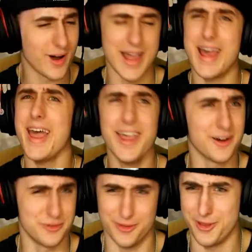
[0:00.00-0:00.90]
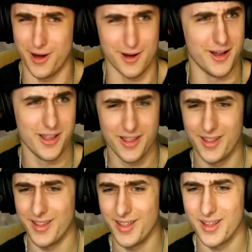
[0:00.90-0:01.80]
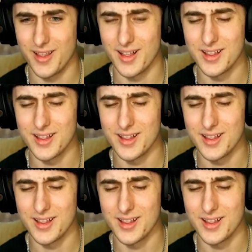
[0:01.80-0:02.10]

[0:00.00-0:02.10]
hell no! Into a and was